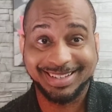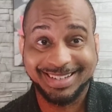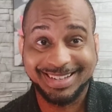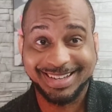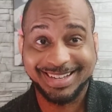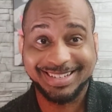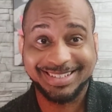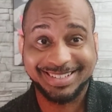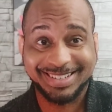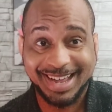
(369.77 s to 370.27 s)
a
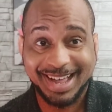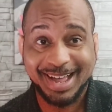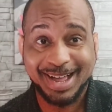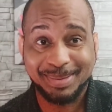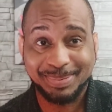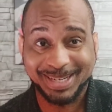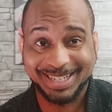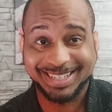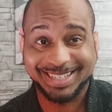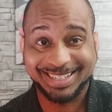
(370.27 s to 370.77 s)
good
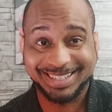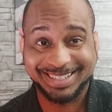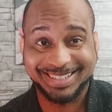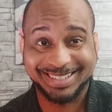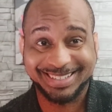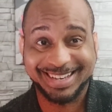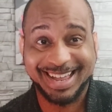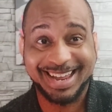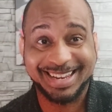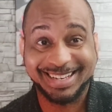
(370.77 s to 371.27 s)
job
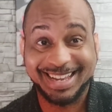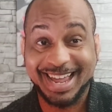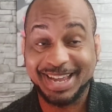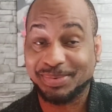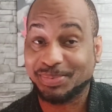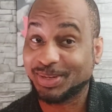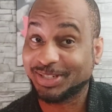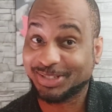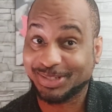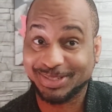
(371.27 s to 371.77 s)
because I
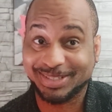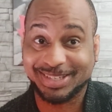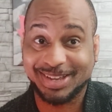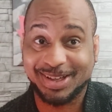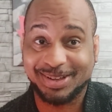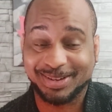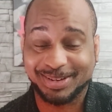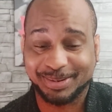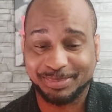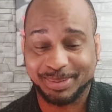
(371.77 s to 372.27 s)
like what you're
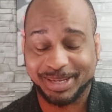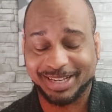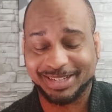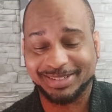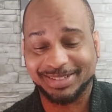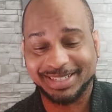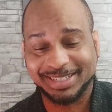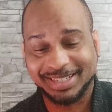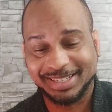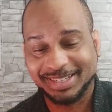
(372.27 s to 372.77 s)
talking
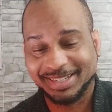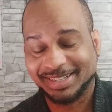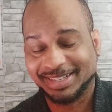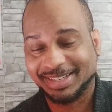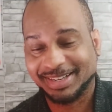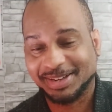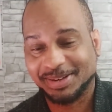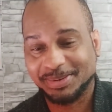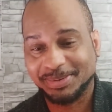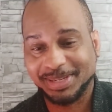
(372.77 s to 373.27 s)
about.
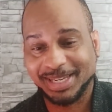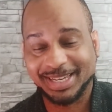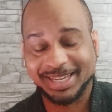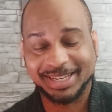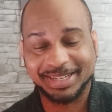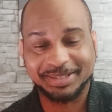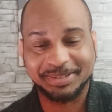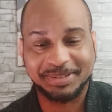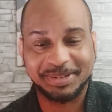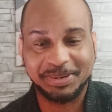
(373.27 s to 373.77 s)
Oh
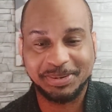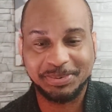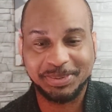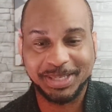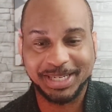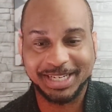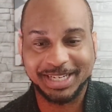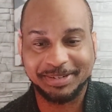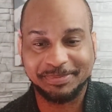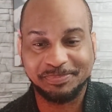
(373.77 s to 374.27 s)
yeah, oh
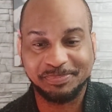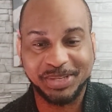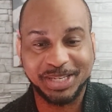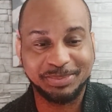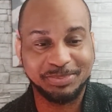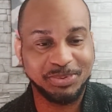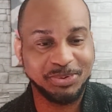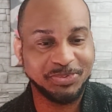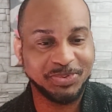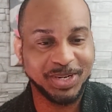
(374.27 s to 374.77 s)
yeah.
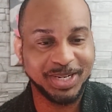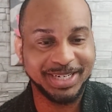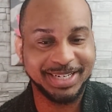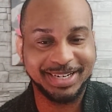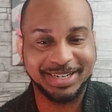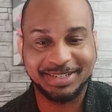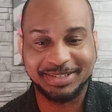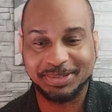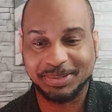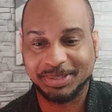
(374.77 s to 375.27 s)
Let's move on
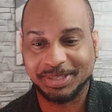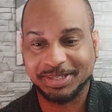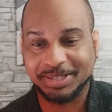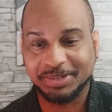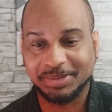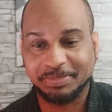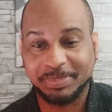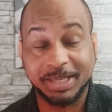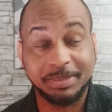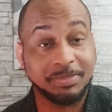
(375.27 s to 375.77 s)
here to a
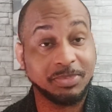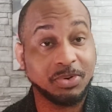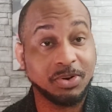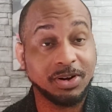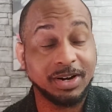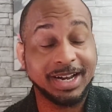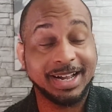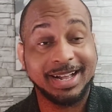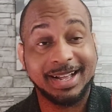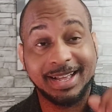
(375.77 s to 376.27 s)
little bit
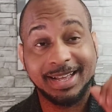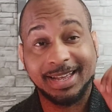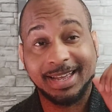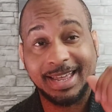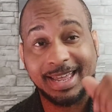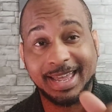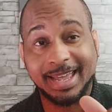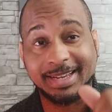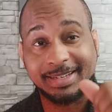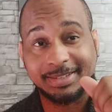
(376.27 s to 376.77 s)
more
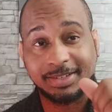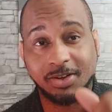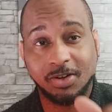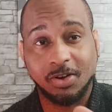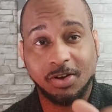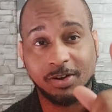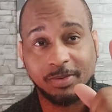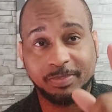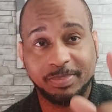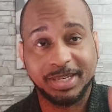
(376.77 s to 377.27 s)

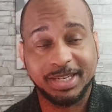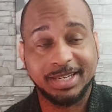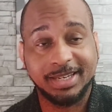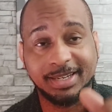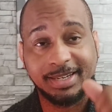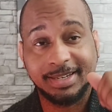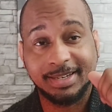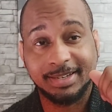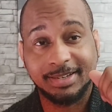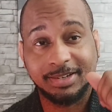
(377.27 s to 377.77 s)

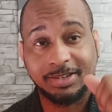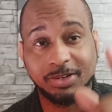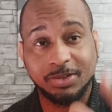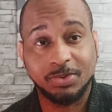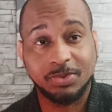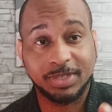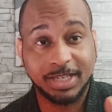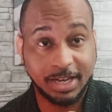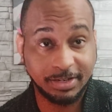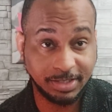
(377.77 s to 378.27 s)
XRP
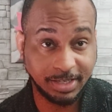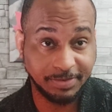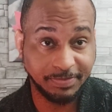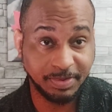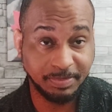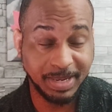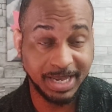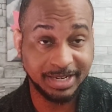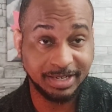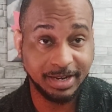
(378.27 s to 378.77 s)
news. How's
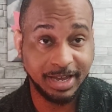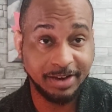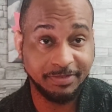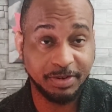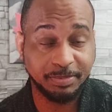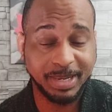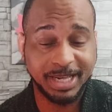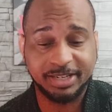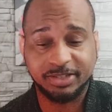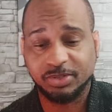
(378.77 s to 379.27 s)
everybody
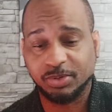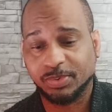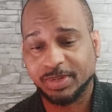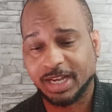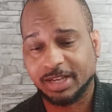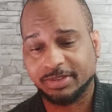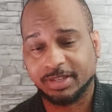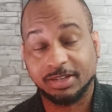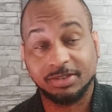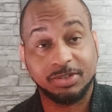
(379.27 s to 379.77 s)
everybody
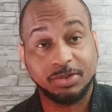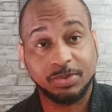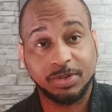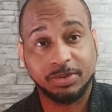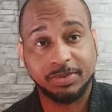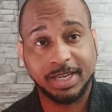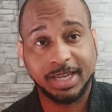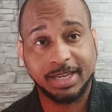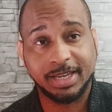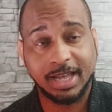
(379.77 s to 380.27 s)
doing out there? You doing
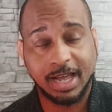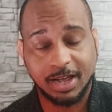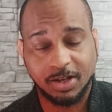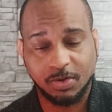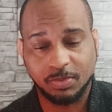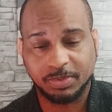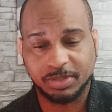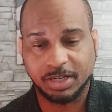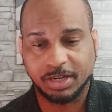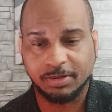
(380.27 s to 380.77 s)
okay? I
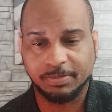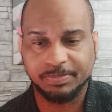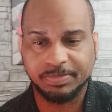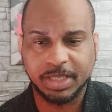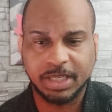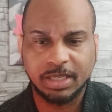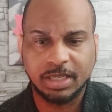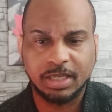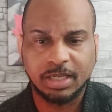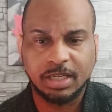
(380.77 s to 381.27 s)
hope so.
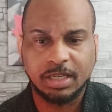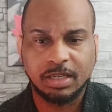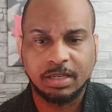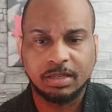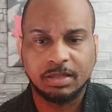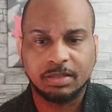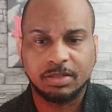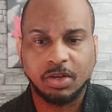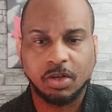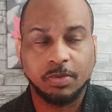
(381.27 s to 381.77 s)

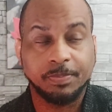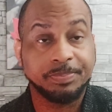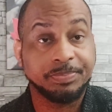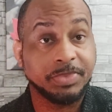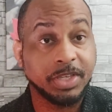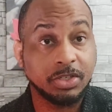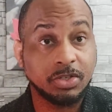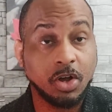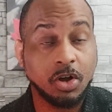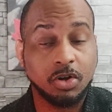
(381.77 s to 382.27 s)
So
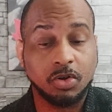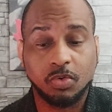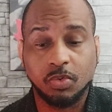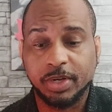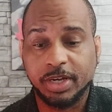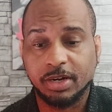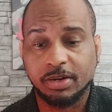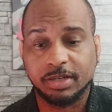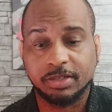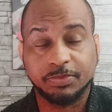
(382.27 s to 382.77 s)
this
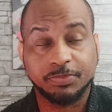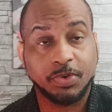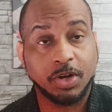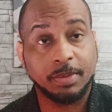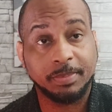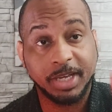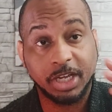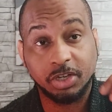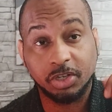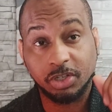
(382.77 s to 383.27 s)
article here is
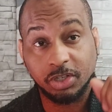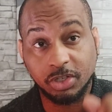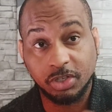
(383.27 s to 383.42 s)
from